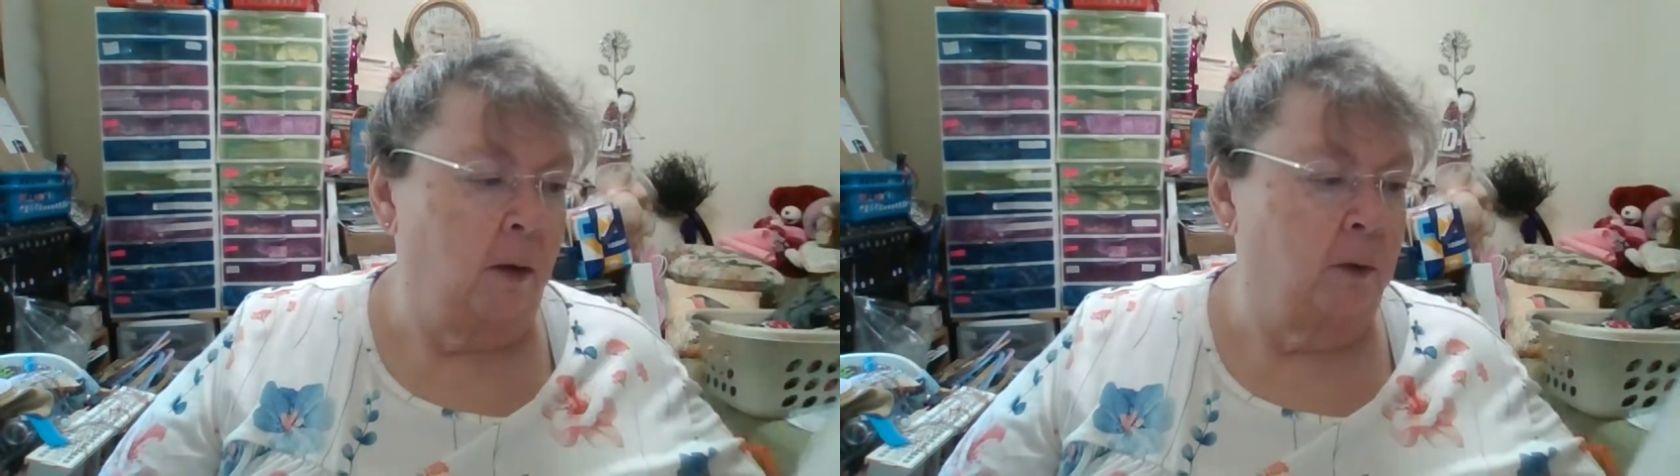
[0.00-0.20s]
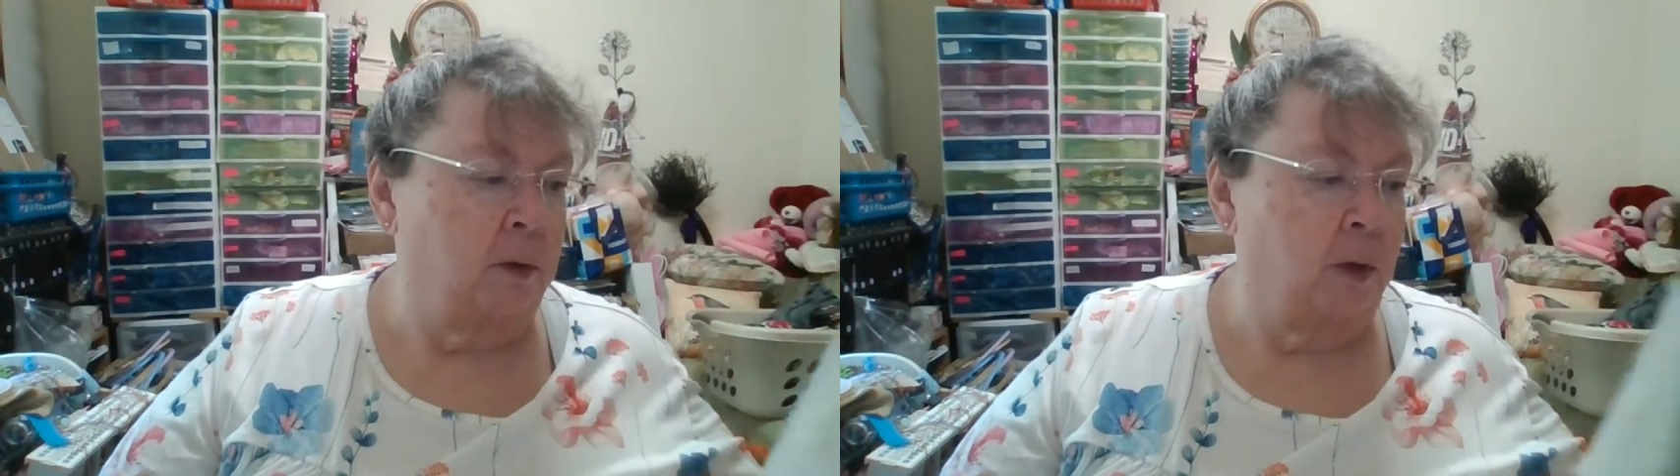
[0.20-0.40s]

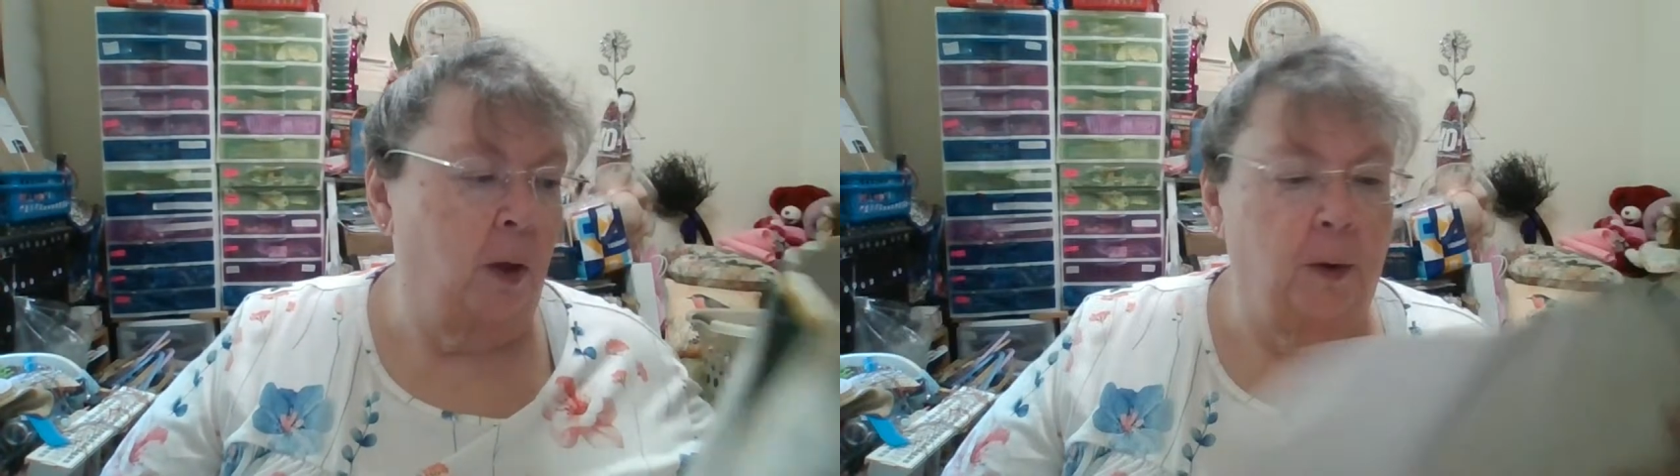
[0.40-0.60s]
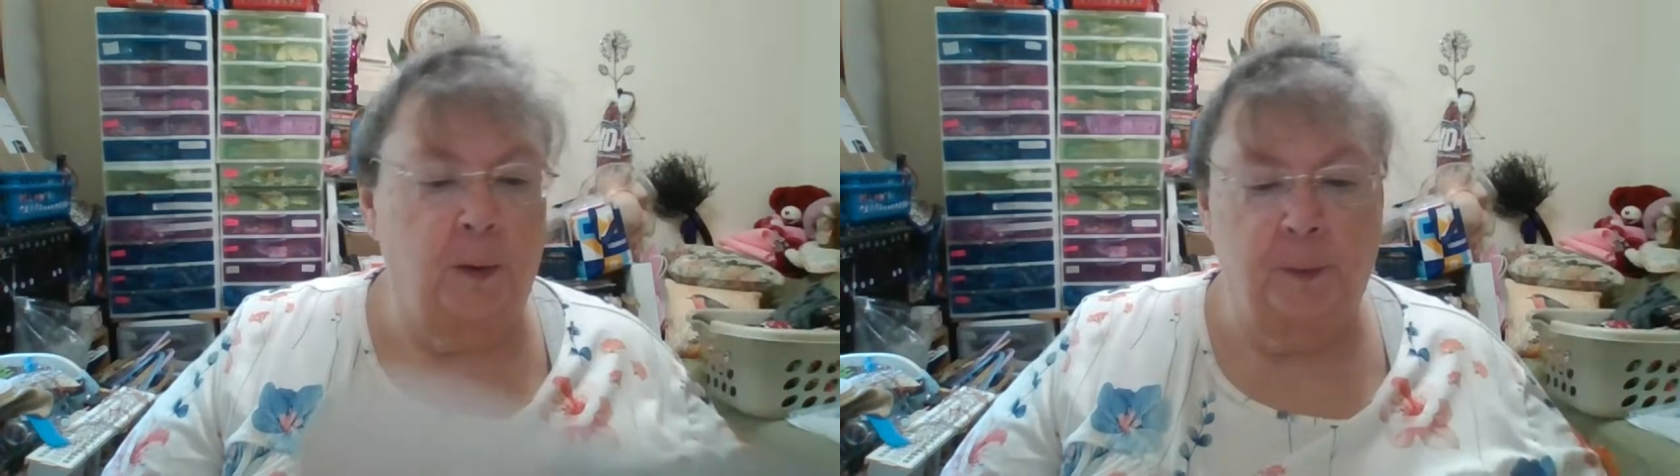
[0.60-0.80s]

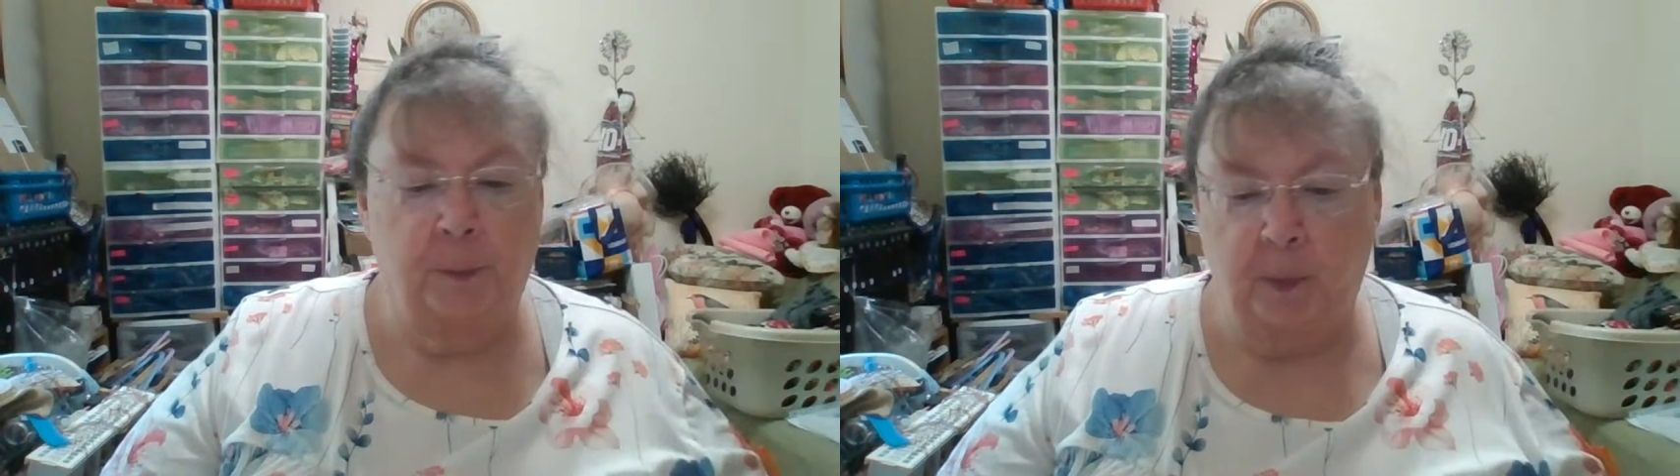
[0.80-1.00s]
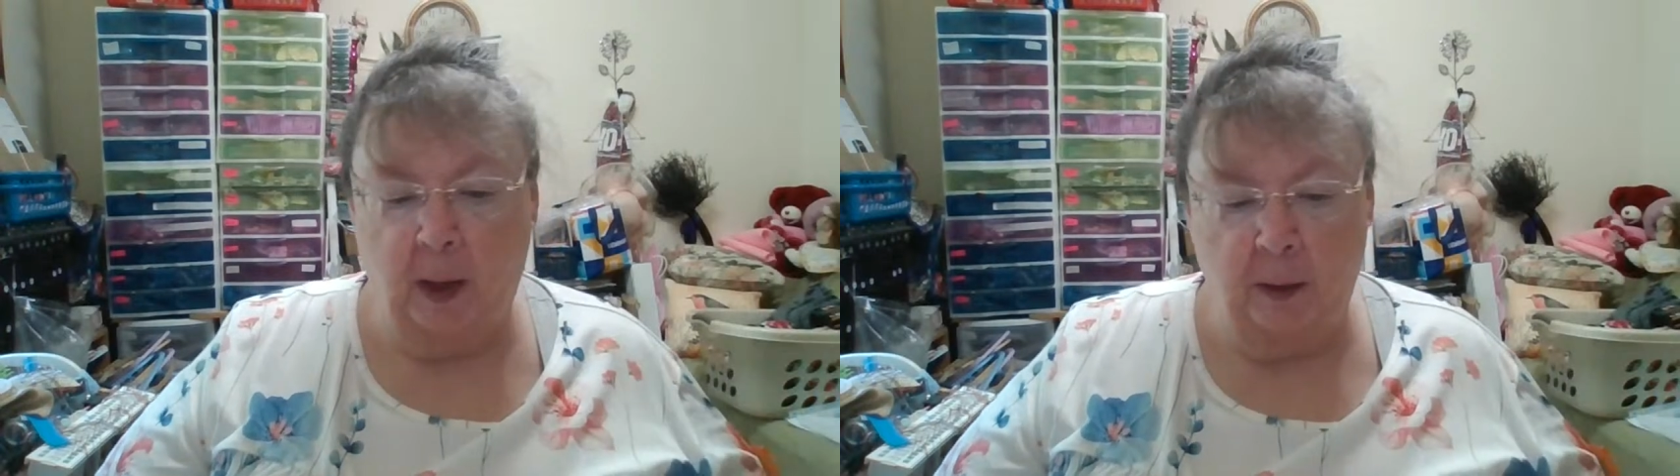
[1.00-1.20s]

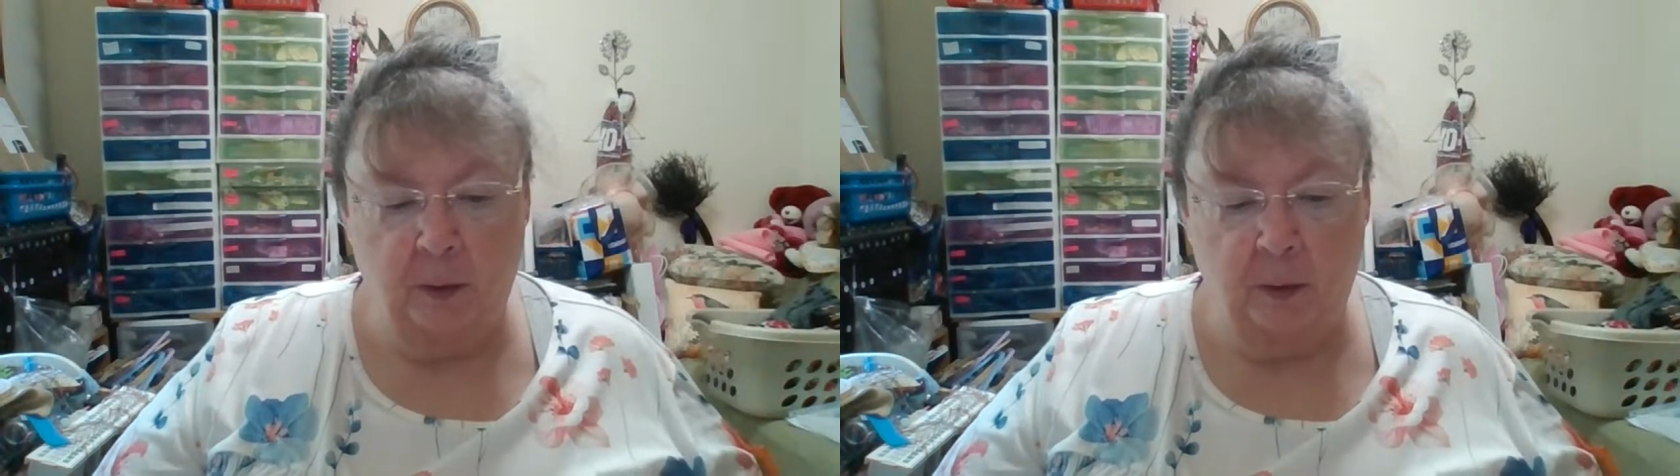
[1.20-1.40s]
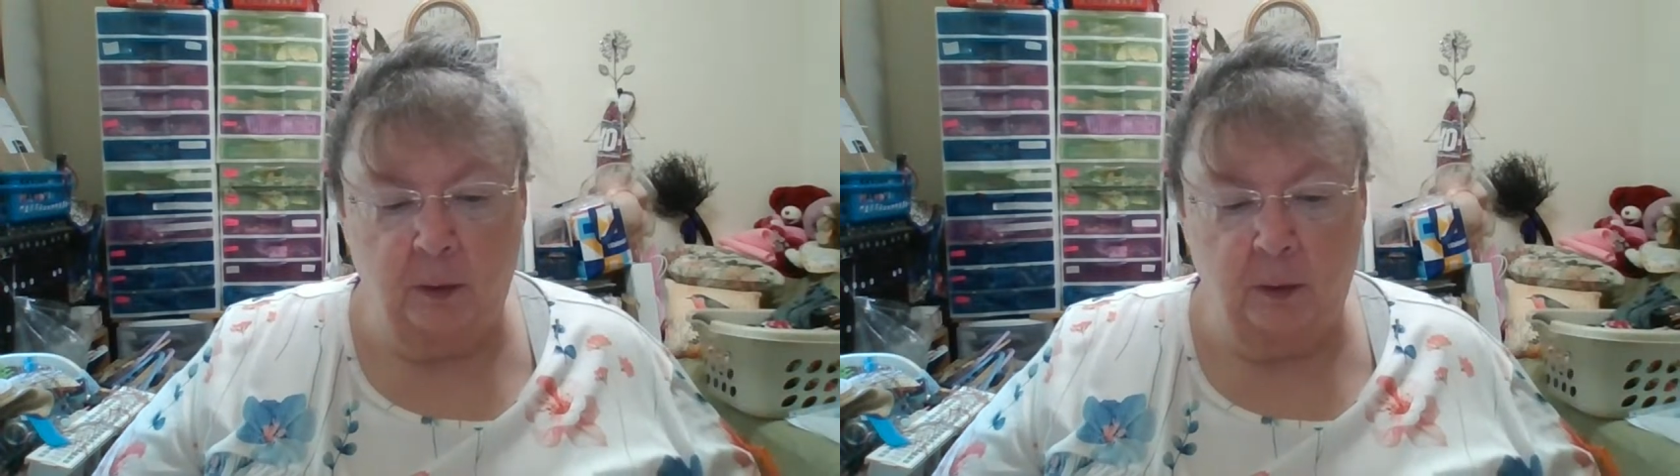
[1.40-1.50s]
So I